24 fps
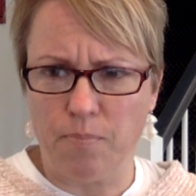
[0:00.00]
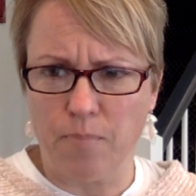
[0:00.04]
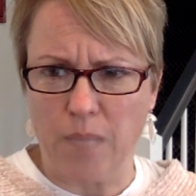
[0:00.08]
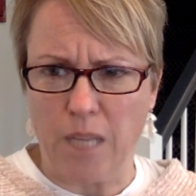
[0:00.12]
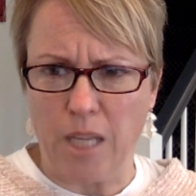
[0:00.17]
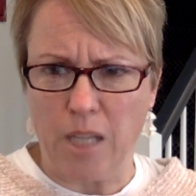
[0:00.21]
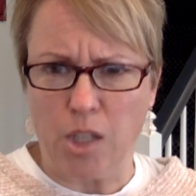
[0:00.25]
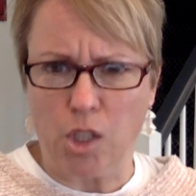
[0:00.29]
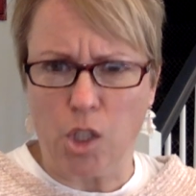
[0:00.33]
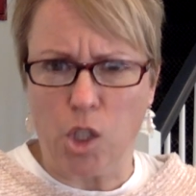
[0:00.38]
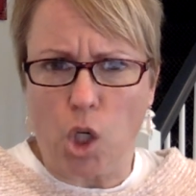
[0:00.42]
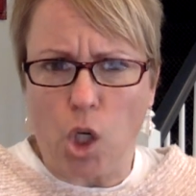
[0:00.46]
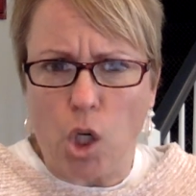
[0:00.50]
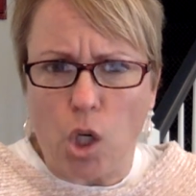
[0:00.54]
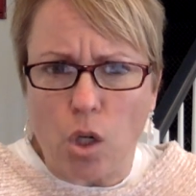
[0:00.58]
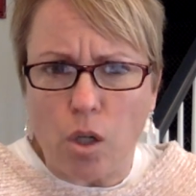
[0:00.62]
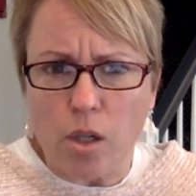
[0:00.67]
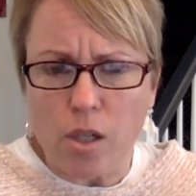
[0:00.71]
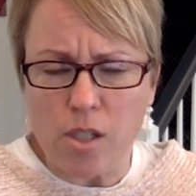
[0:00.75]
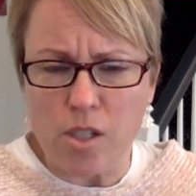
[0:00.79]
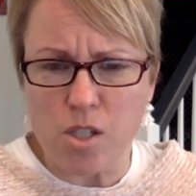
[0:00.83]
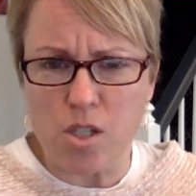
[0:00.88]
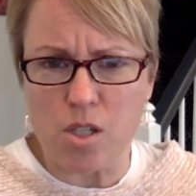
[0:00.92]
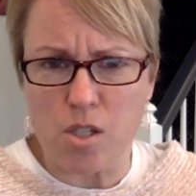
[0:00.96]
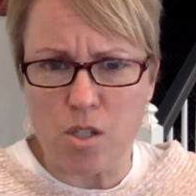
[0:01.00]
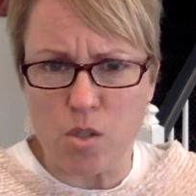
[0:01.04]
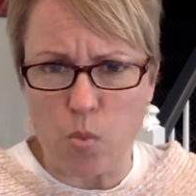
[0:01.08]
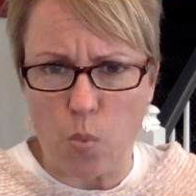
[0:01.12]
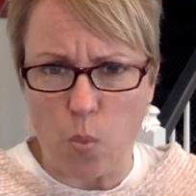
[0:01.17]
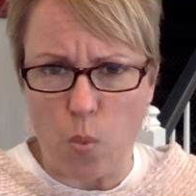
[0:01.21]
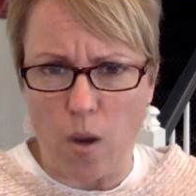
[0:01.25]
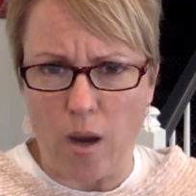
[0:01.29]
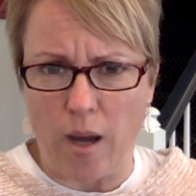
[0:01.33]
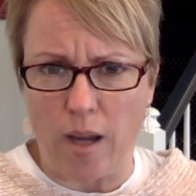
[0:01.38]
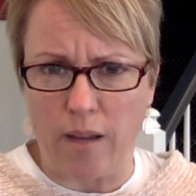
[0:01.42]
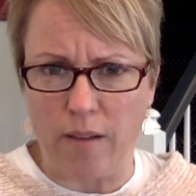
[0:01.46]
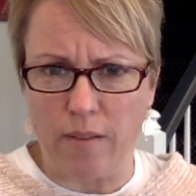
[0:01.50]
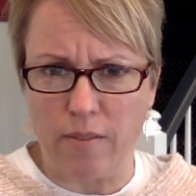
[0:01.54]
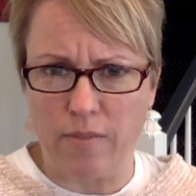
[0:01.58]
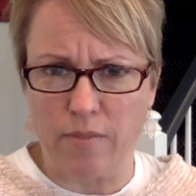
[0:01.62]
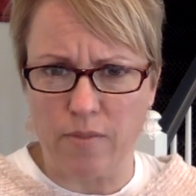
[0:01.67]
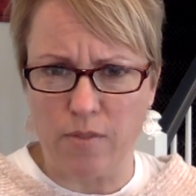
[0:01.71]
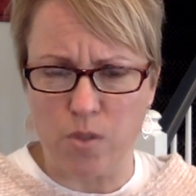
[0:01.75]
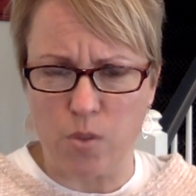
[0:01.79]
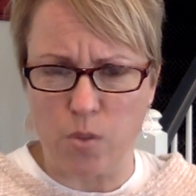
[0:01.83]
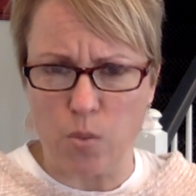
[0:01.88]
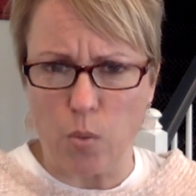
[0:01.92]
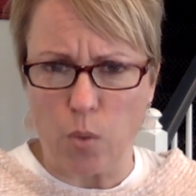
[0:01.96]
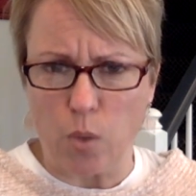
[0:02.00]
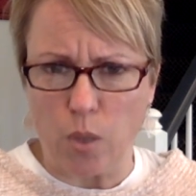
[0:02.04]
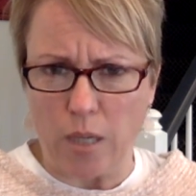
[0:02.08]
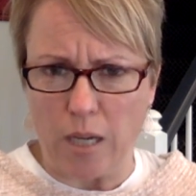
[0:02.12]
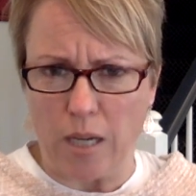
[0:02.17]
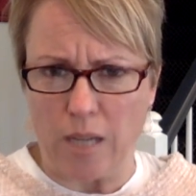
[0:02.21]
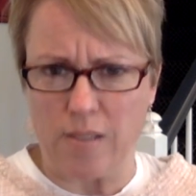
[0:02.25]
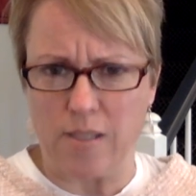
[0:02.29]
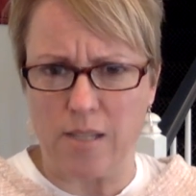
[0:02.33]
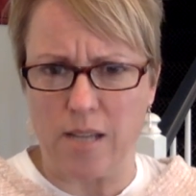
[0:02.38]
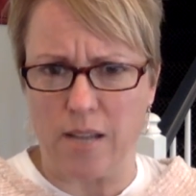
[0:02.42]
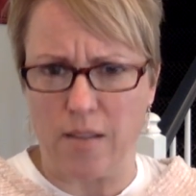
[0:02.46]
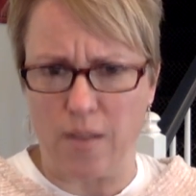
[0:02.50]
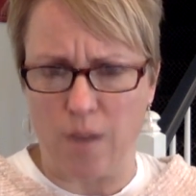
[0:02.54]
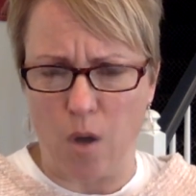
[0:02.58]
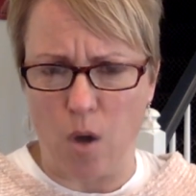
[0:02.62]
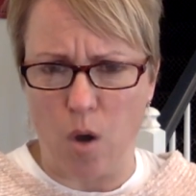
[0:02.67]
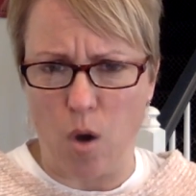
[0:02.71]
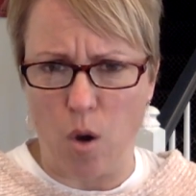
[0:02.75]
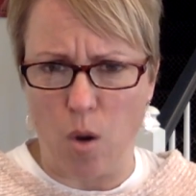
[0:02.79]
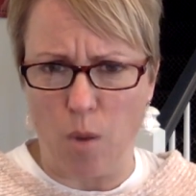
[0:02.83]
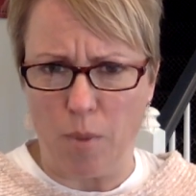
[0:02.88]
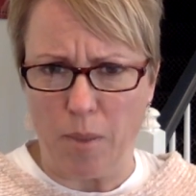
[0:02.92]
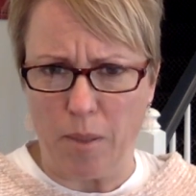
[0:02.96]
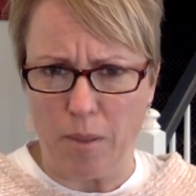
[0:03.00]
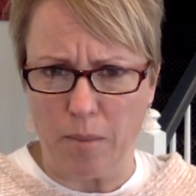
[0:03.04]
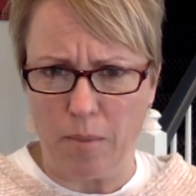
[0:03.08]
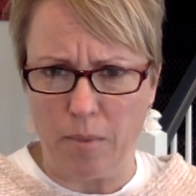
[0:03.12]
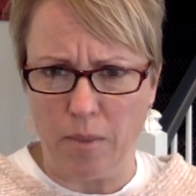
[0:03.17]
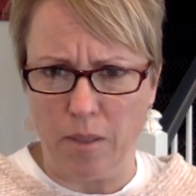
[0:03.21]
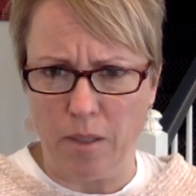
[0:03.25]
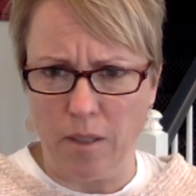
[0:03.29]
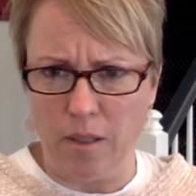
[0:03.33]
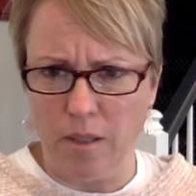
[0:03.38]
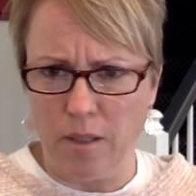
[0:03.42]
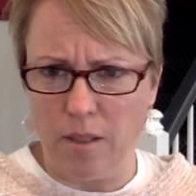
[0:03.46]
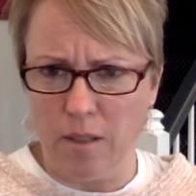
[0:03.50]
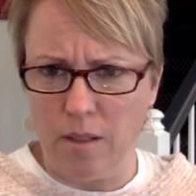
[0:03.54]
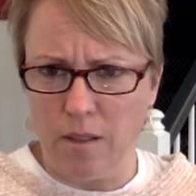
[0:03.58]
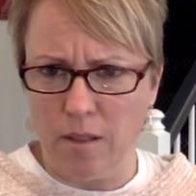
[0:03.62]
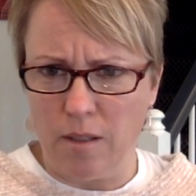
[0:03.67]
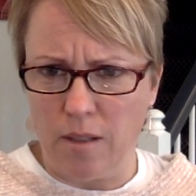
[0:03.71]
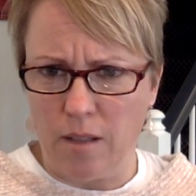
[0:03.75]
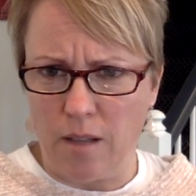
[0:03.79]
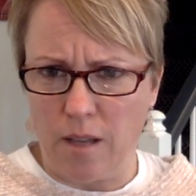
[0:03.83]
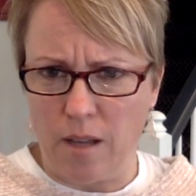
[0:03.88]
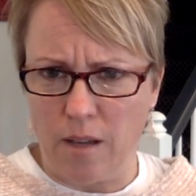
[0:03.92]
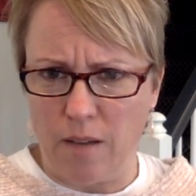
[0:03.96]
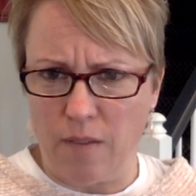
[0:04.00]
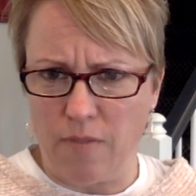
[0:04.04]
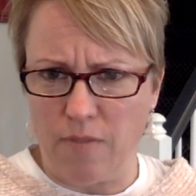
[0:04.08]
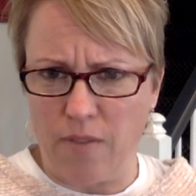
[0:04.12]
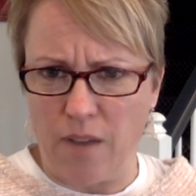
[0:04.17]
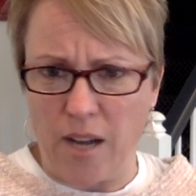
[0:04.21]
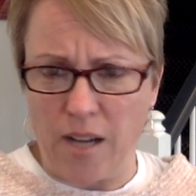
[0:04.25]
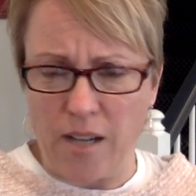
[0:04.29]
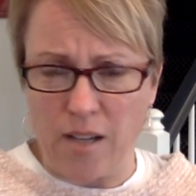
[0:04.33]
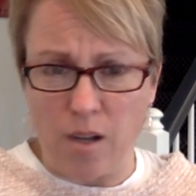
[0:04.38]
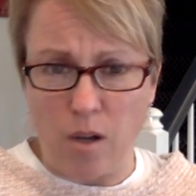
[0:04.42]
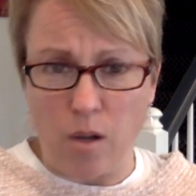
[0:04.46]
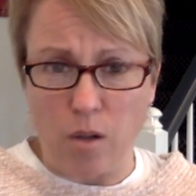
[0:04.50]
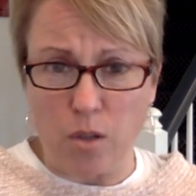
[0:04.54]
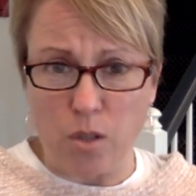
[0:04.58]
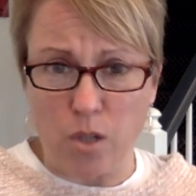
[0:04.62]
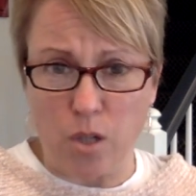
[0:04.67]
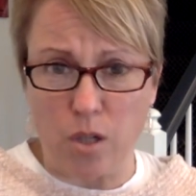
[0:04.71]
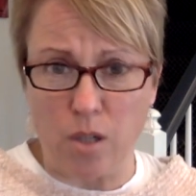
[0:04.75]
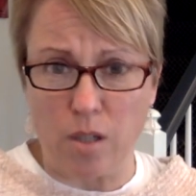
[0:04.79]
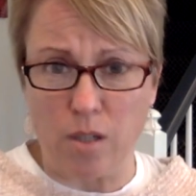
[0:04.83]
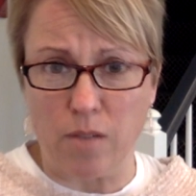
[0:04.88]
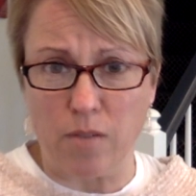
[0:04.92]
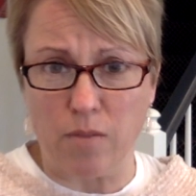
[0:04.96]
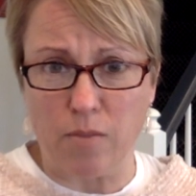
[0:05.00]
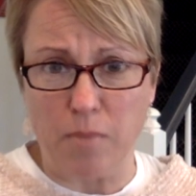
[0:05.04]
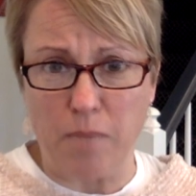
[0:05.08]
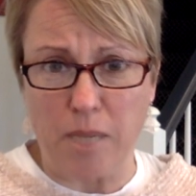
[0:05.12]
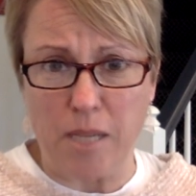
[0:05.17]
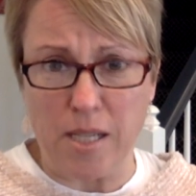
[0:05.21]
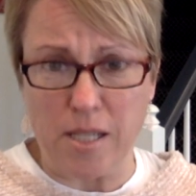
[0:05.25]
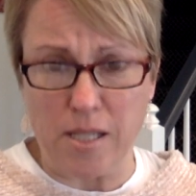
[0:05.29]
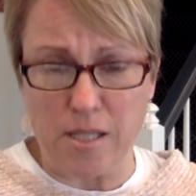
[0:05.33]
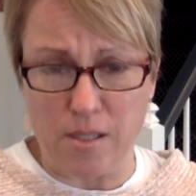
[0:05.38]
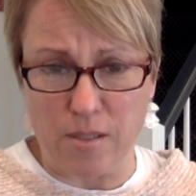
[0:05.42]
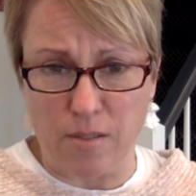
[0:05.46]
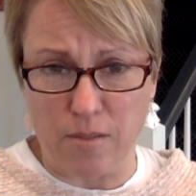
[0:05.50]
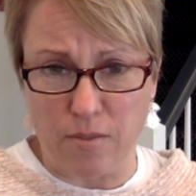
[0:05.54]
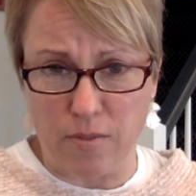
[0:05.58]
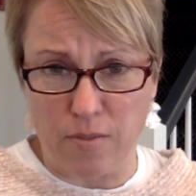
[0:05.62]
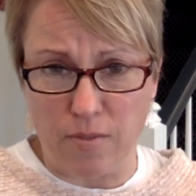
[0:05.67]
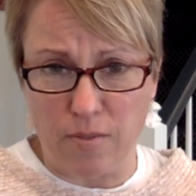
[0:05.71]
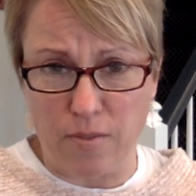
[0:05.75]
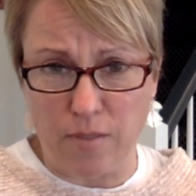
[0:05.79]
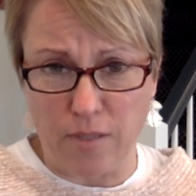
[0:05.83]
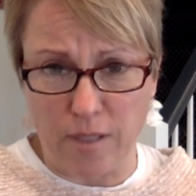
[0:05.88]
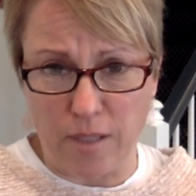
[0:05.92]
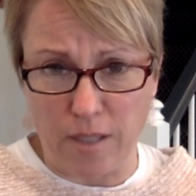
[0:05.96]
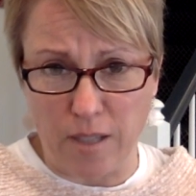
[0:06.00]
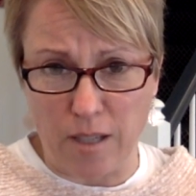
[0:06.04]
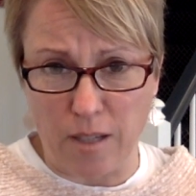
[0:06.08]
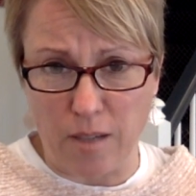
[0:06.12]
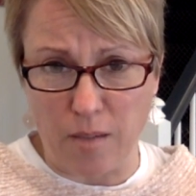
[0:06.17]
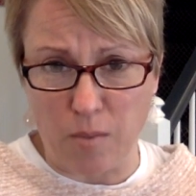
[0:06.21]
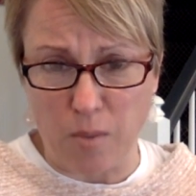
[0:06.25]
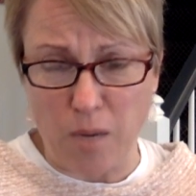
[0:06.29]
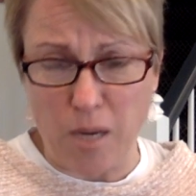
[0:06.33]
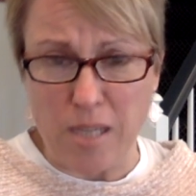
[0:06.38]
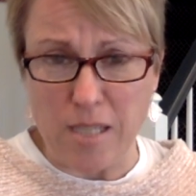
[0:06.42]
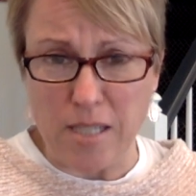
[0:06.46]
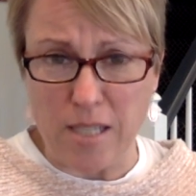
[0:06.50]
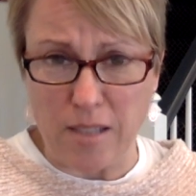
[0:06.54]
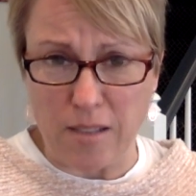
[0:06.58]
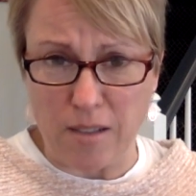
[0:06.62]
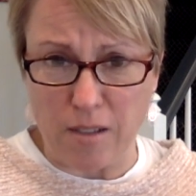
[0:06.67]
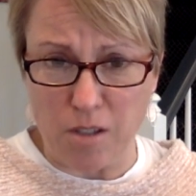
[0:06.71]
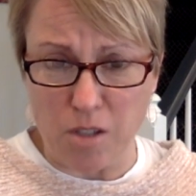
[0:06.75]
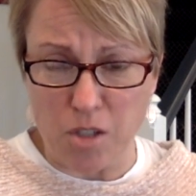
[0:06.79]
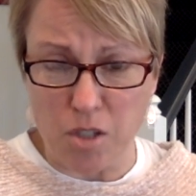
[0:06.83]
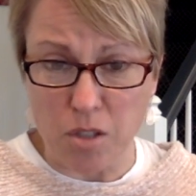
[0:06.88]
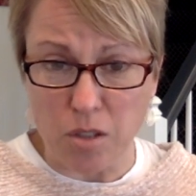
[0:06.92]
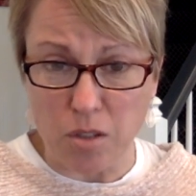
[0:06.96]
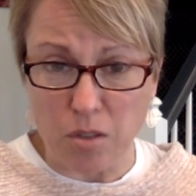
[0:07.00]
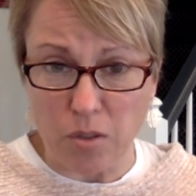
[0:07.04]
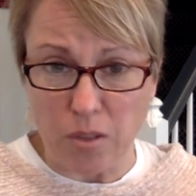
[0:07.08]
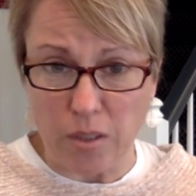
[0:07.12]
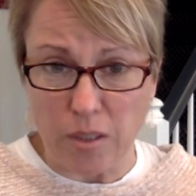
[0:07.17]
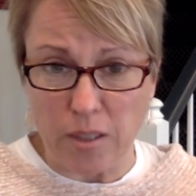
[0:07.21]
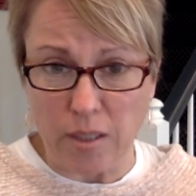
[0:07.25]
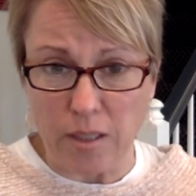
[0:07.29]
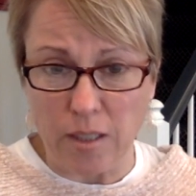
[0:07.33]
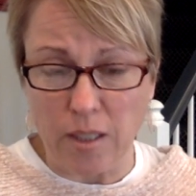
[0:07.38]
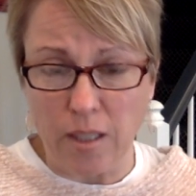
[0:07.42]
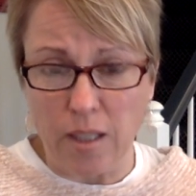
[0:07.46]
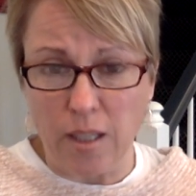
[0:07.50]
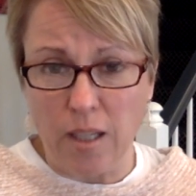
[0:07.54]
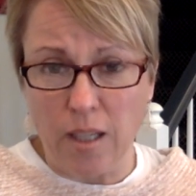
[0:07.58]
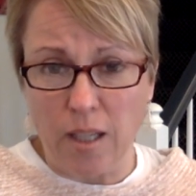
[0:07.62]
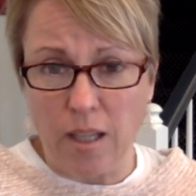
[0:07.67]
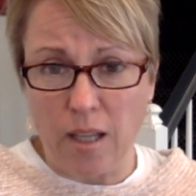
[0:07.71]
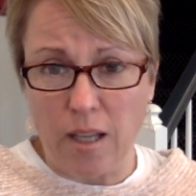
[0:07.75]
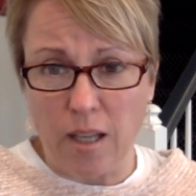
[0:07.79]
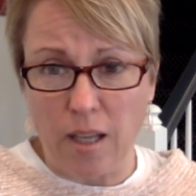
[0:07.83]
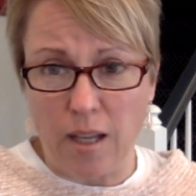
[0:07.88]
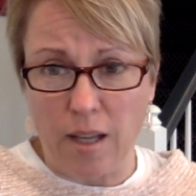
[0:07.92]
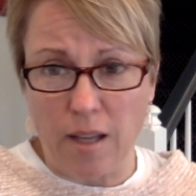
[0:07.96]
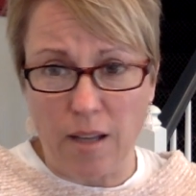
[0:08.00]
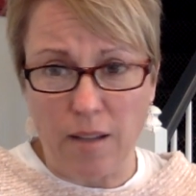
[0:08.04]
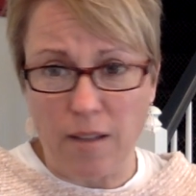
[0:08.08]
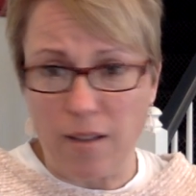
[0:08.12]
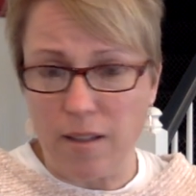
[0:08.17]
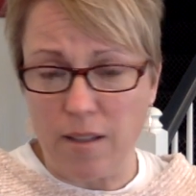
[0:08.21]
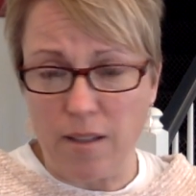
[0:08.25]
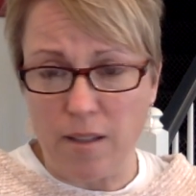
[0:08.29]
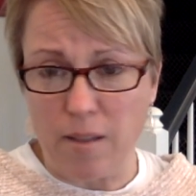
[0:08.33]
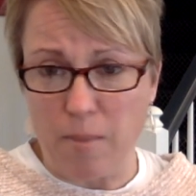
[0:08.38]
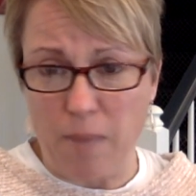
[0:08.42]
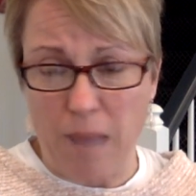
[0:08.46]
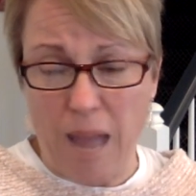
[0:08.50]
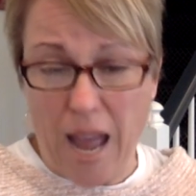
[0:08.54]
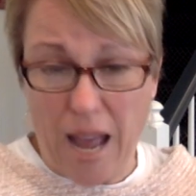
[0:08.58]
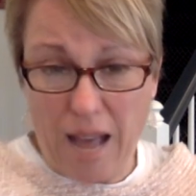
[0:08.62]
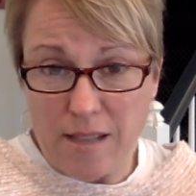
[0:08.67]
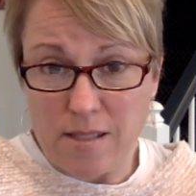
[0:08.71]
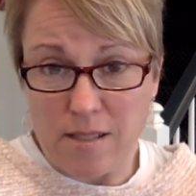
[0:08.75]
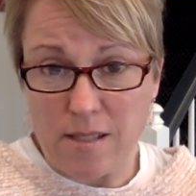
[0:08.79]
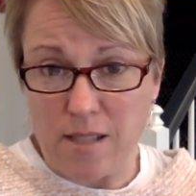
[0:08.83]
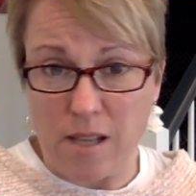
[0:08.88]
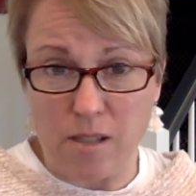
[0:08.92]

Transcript: encourage his wife to work outside the home and uh, find alternative means of uh, raising their children uh, in the past.